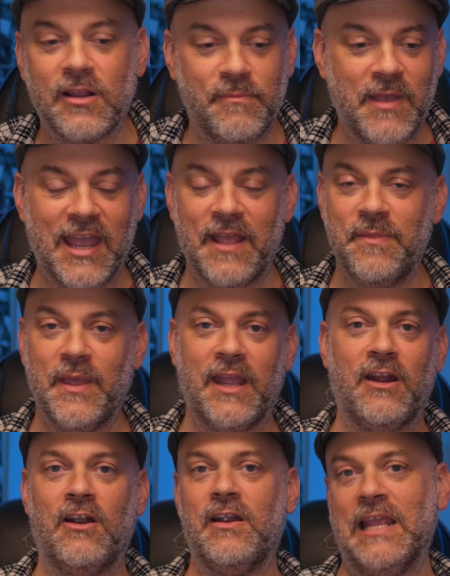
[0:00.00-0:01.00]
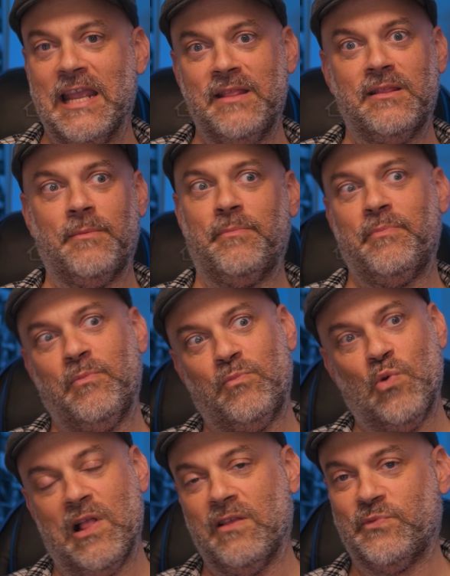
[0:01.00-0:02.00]
man, they are in the
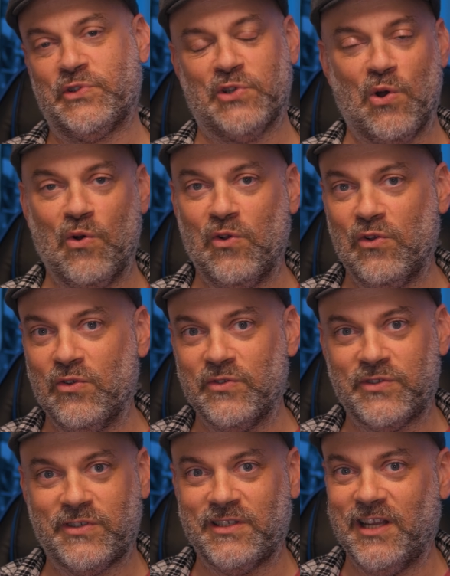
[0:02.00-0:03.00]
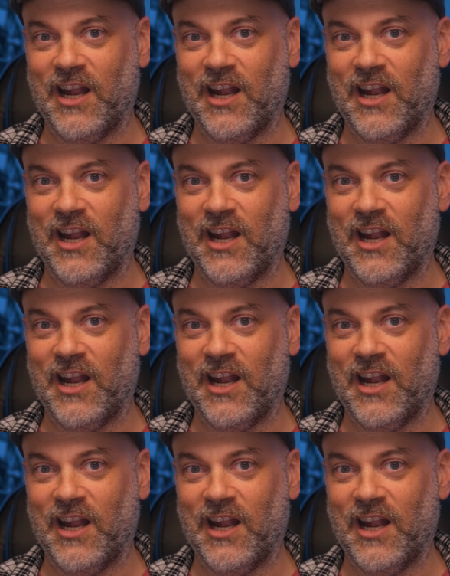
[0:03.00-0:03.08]
well of souls,